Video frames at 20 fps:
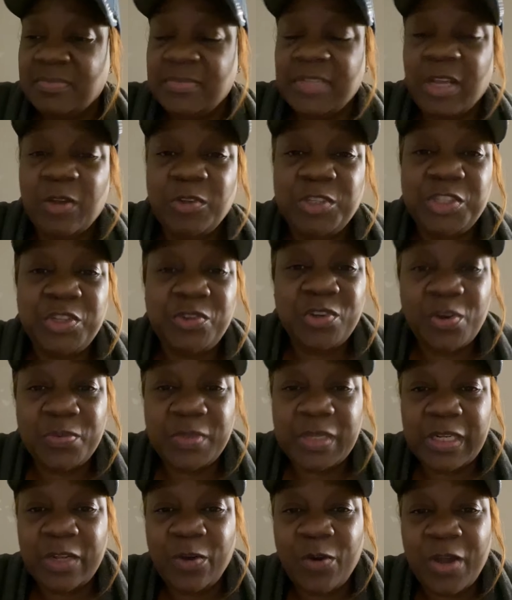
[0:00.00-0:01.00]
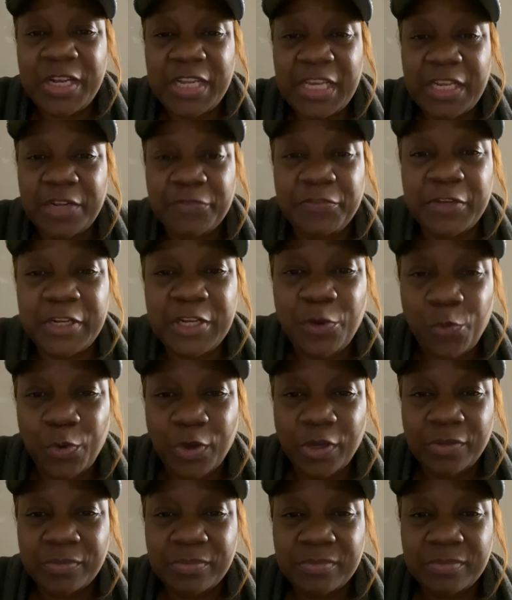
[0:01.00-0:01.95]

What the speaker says: Don't you know if the Lord did it for Noah?